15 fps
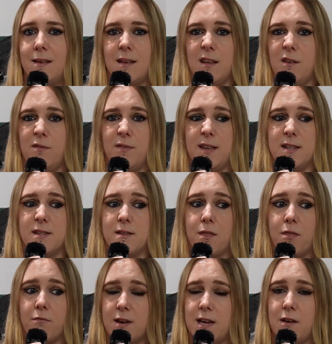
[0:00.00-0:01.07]
If there's
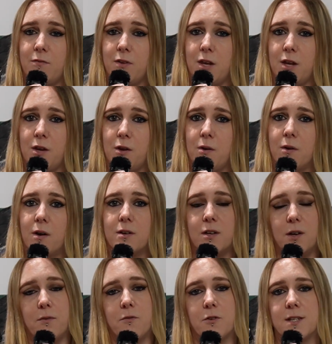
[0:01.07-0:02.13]
3 of you, I'd
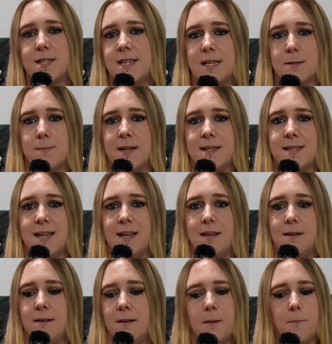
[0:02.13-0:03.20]
go for a 6-man
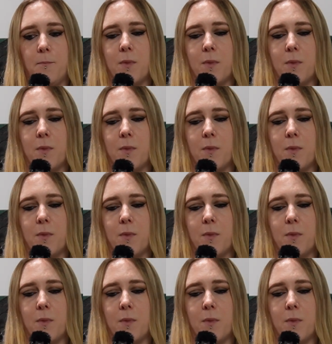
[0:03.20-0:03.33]
tent.